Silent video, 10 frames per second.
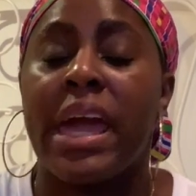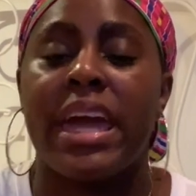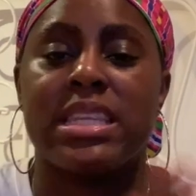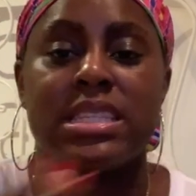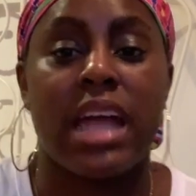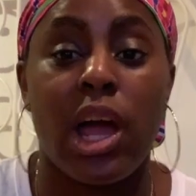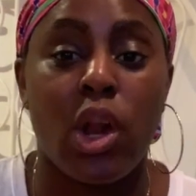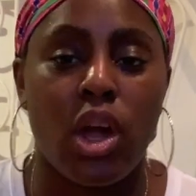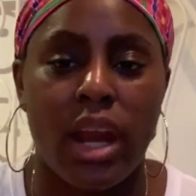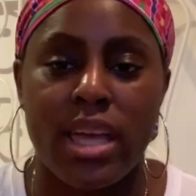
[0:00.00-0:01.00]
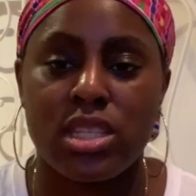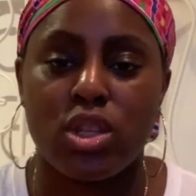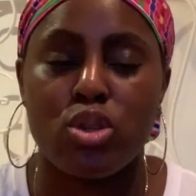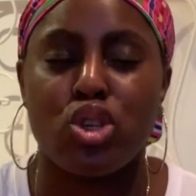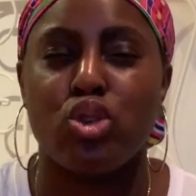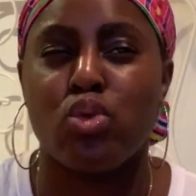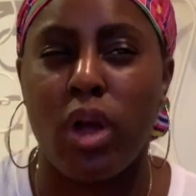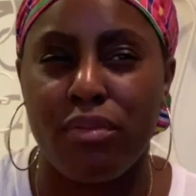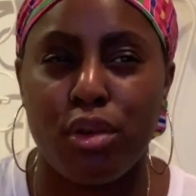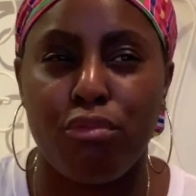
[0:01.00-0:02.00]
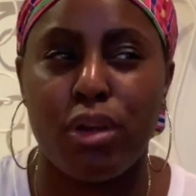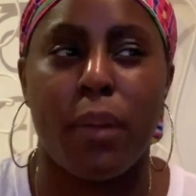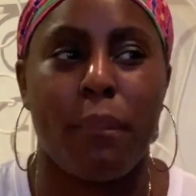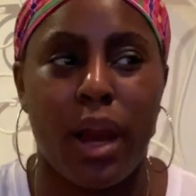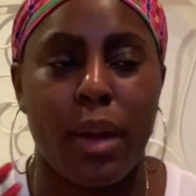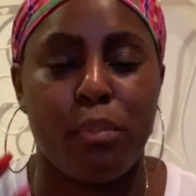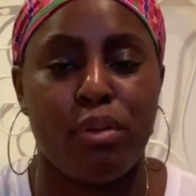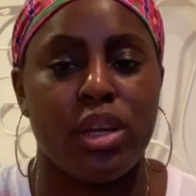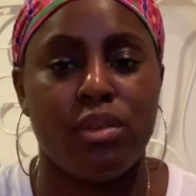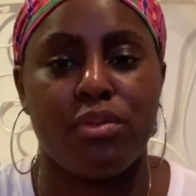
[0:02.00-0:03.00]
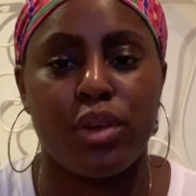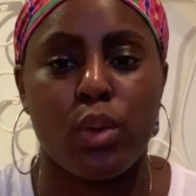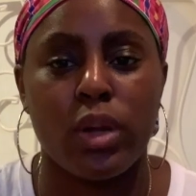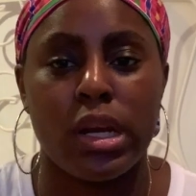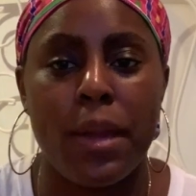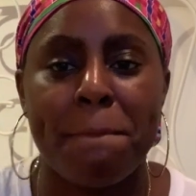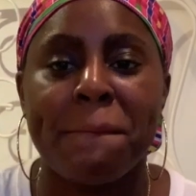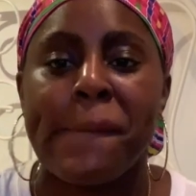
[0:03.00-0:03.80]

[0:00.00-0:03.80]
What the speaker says: It's not long lasting though, so you do have to reapply pretty frequently.